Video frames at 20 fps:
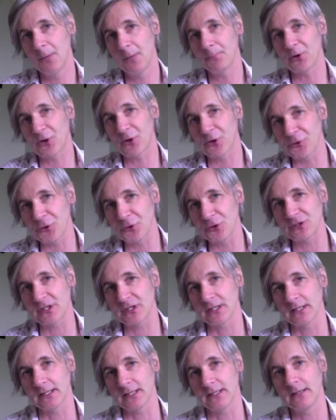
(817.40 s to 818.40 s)
But
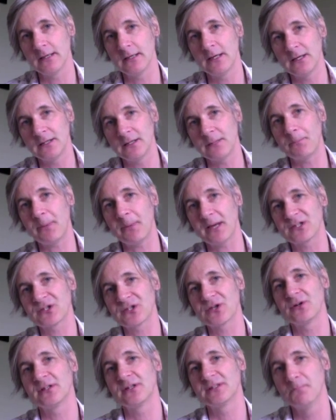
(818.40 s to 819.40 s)
crucially, the
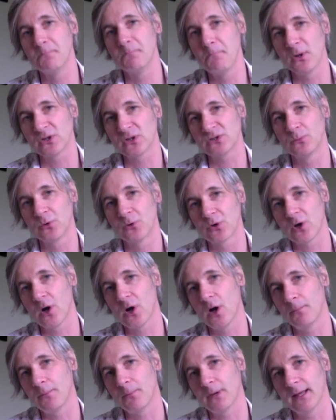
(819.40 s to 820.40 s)
picture is much more
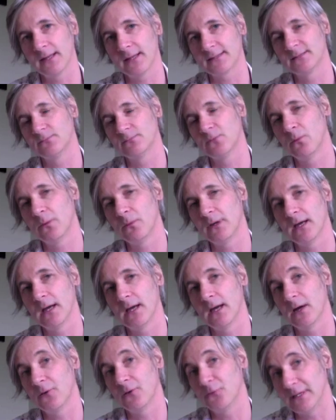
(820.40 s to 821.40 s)
complex than what we
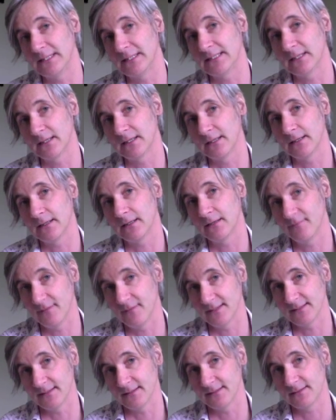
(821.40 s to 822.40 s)
originally
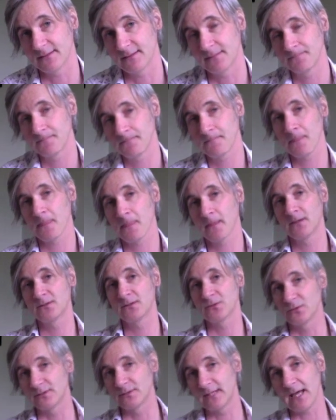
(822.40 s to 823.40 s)
envisaged.
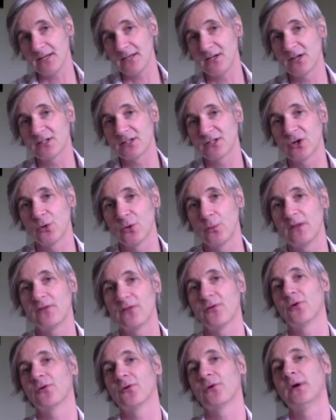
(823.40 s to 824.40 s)
So 10 years ago, we
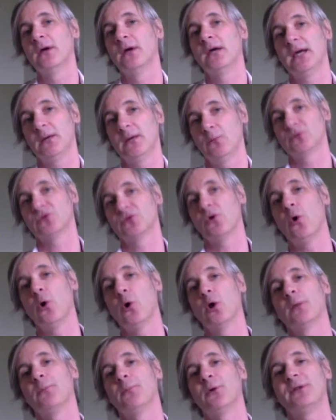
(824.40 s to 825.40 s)
thought it was
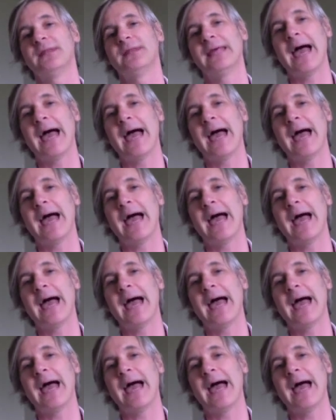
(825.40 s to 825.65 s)
all about the